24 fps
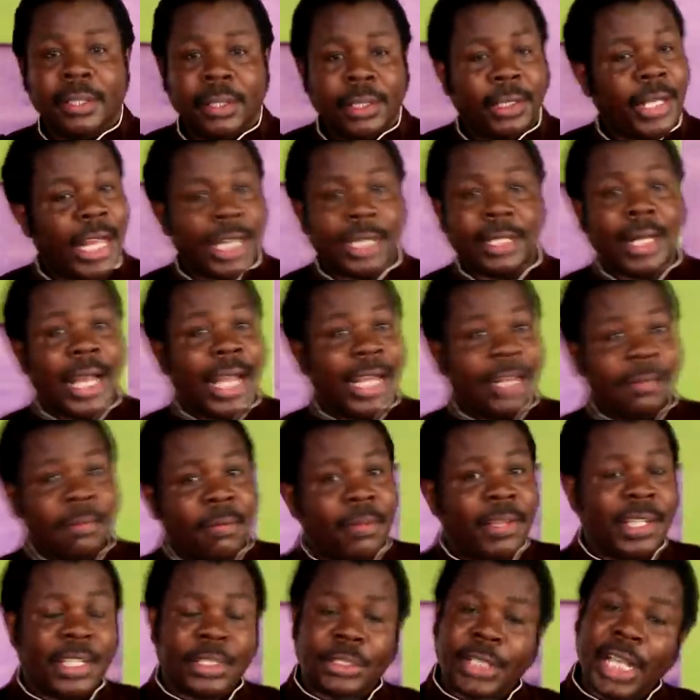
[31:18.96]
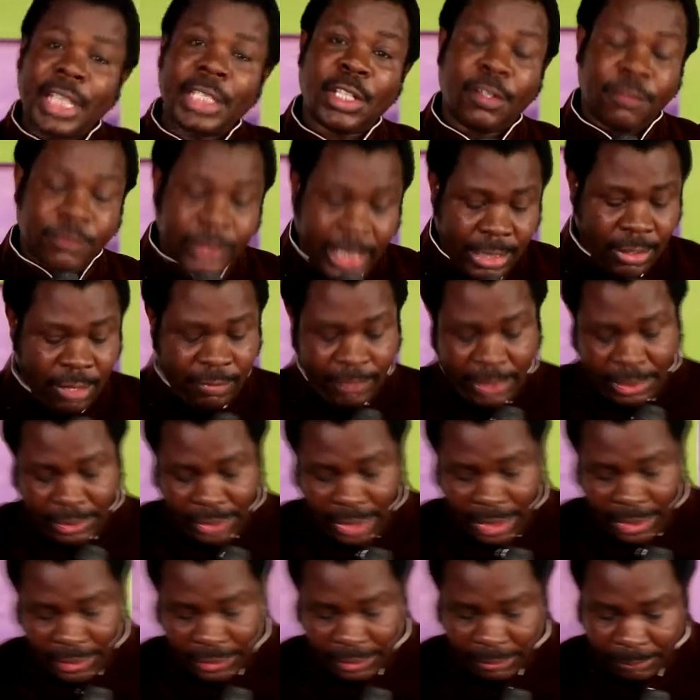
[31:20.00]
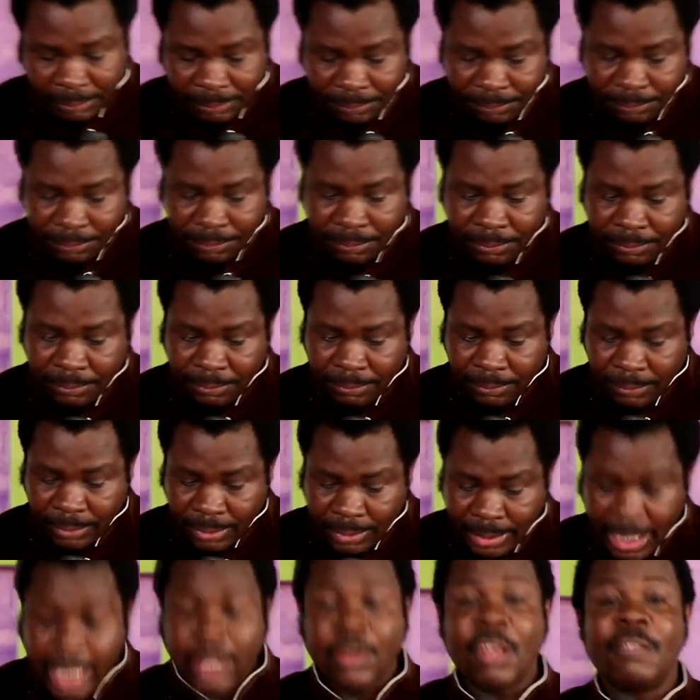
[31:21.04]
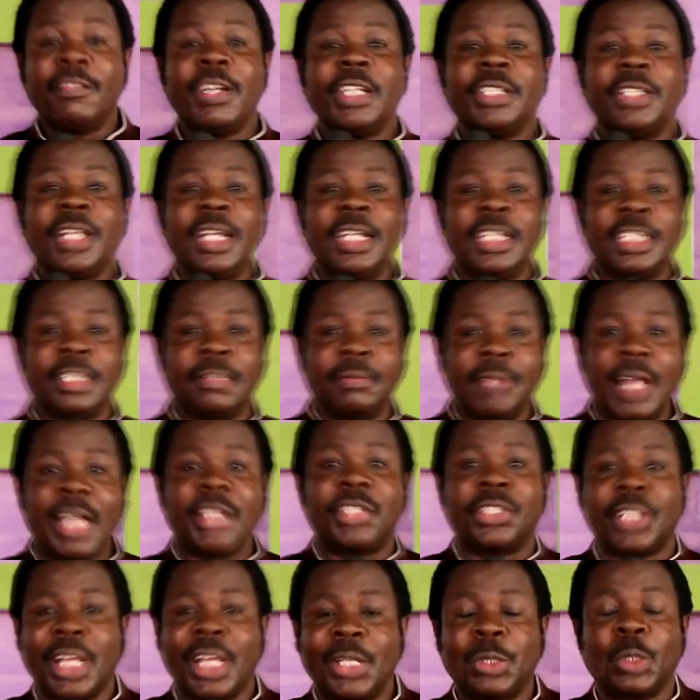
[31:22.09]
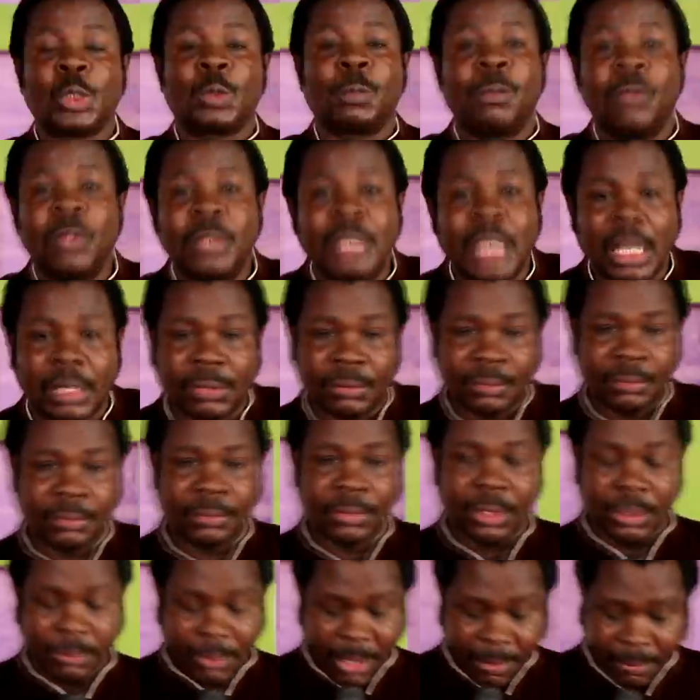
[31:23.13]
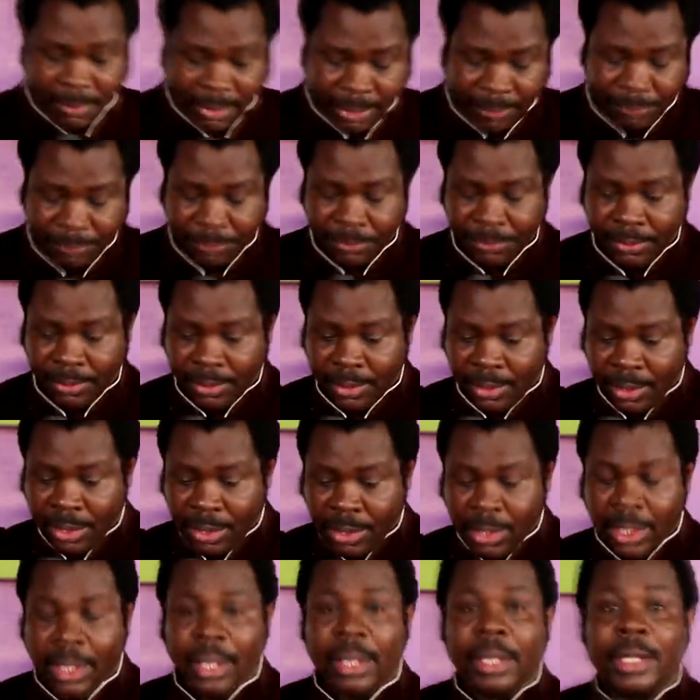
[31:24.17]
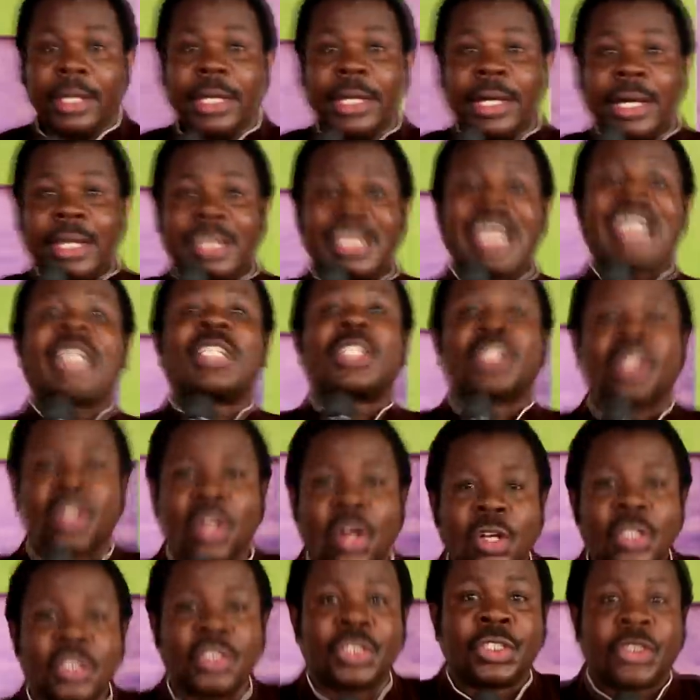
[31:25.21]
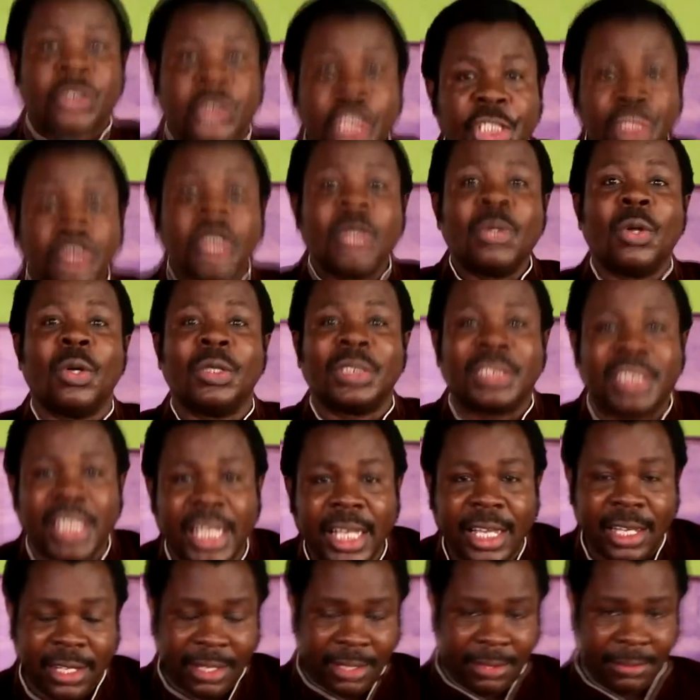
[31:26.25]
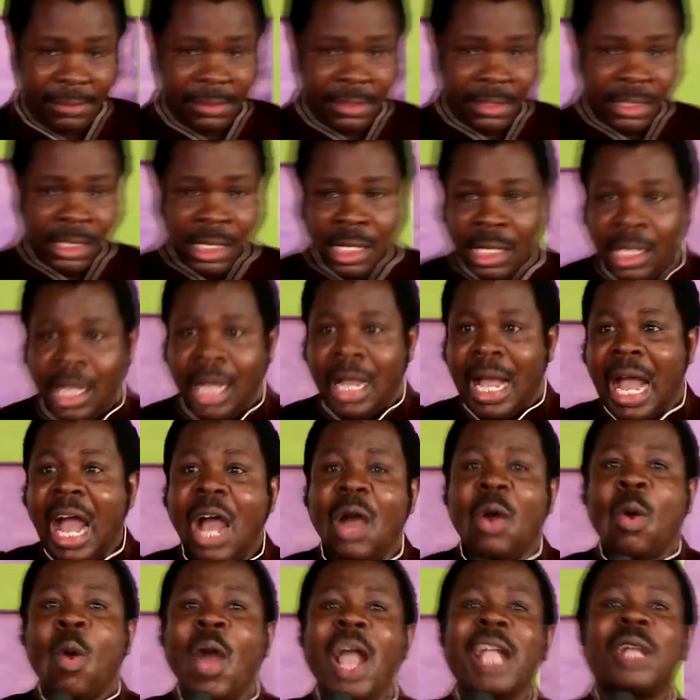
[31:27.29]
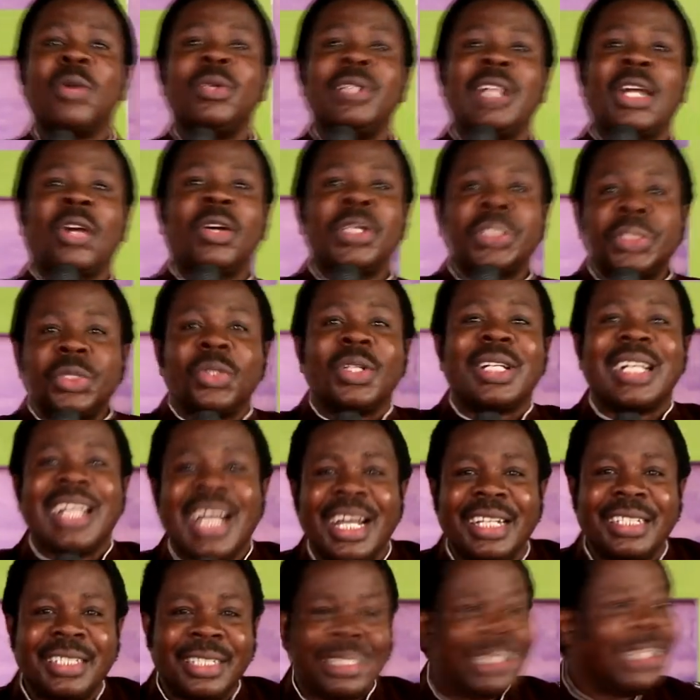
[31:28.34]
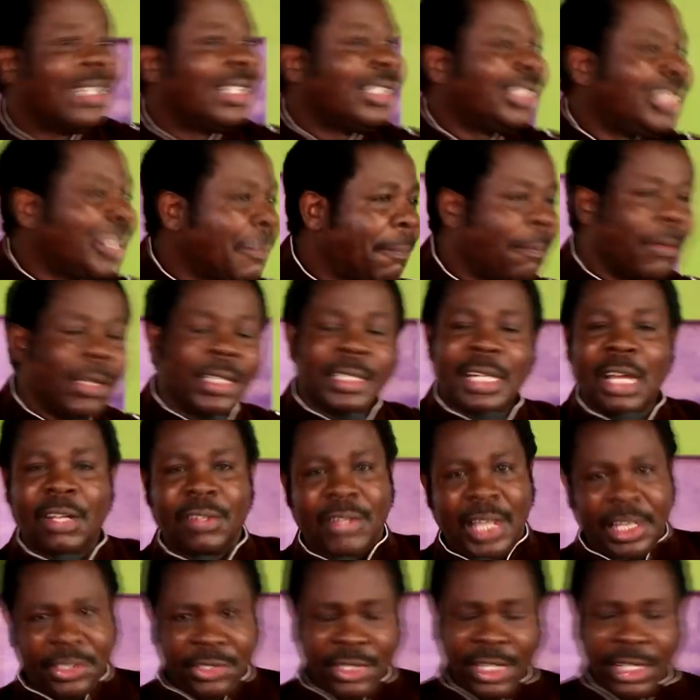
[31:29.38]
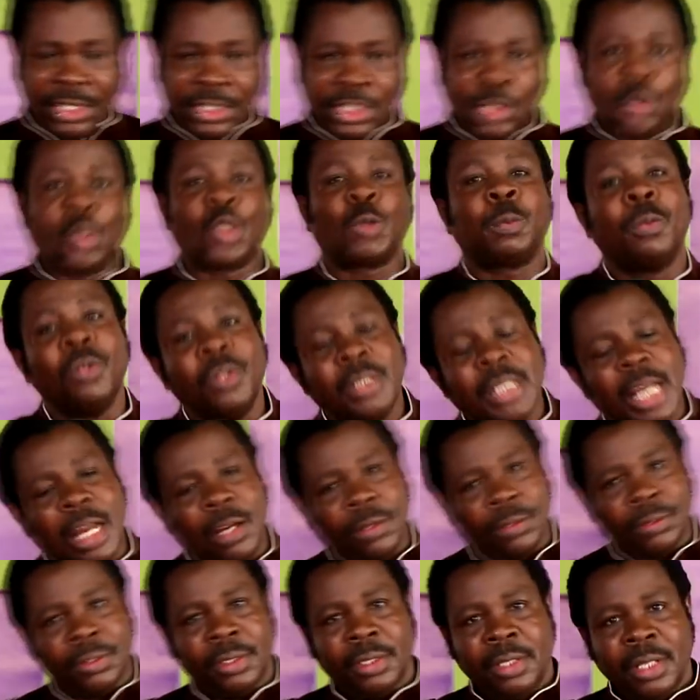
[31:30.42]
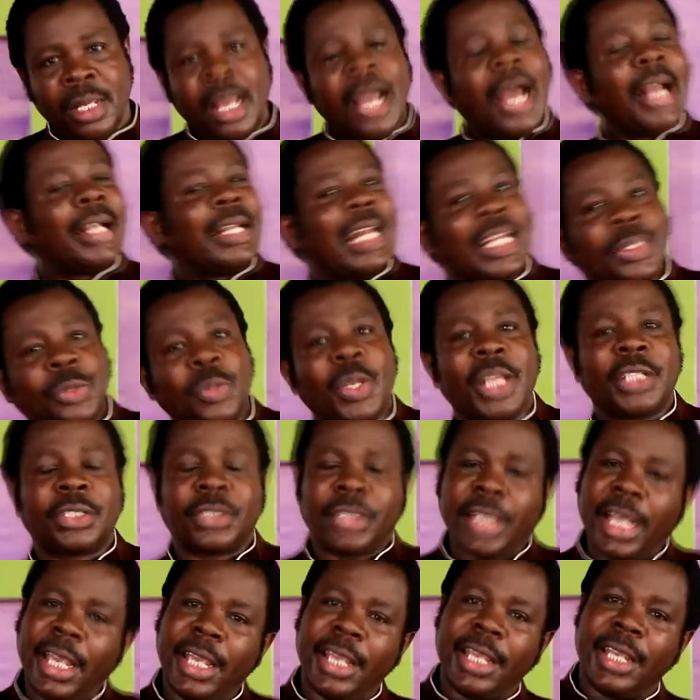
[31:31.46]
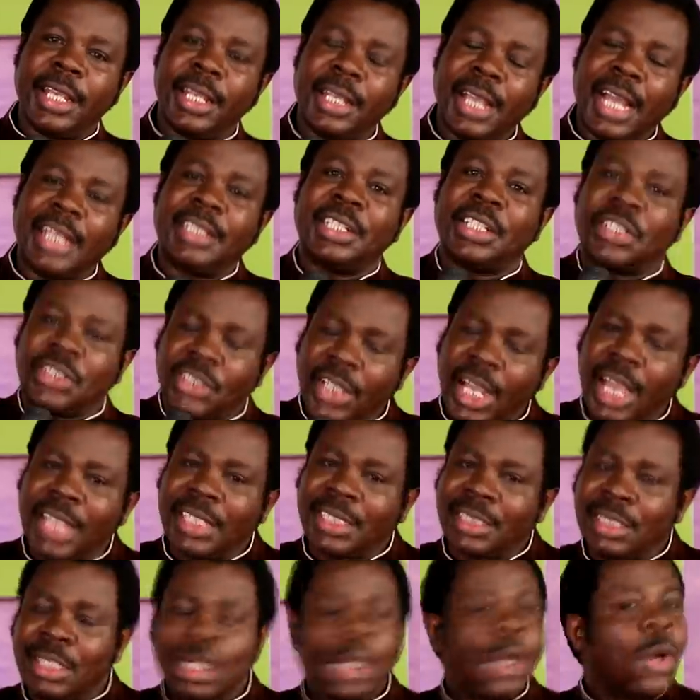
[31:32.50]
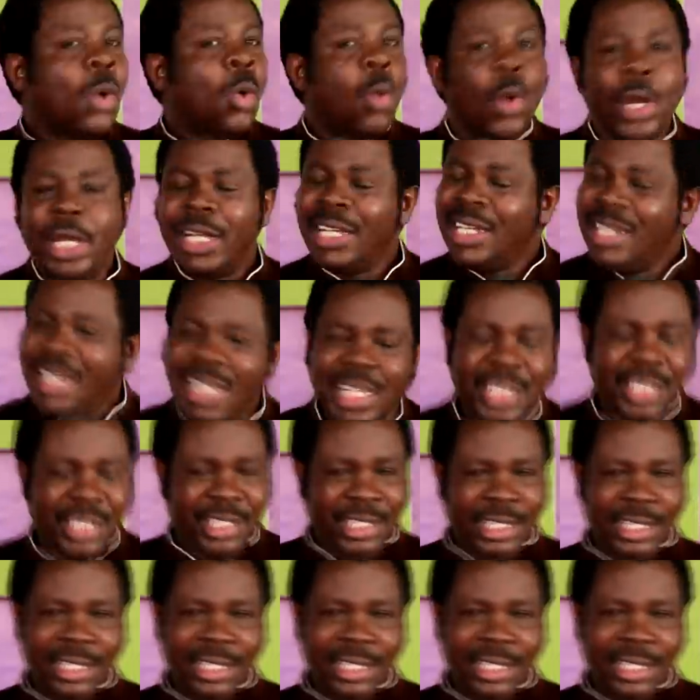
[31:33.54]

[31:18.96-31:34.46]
like I remember the church of Neno Evangelism. Neno Evangelism, that church was pulled down. Remember? The constitution was there. Why could the constitution guard the pulling down of that church? It was pulled down. And that's what we are saying, as a church, we need